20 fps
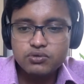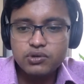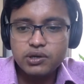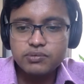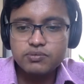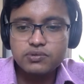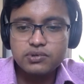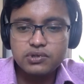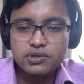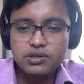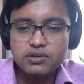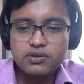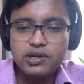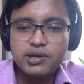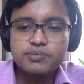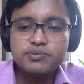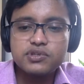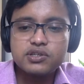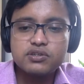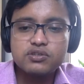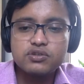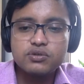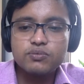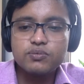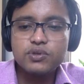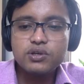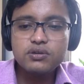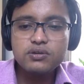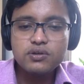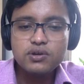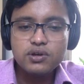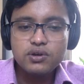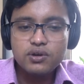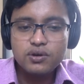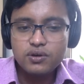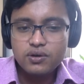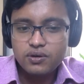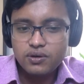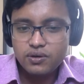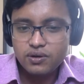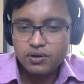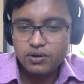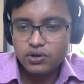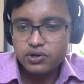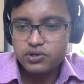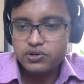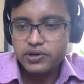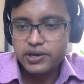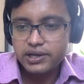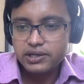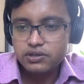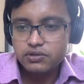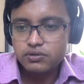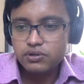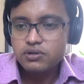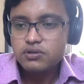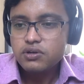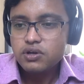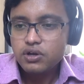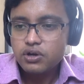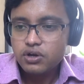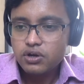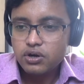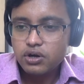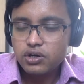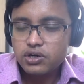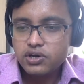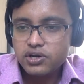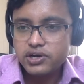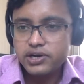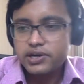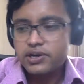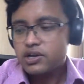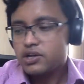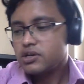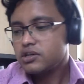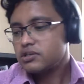to absence of the contract to the contrary.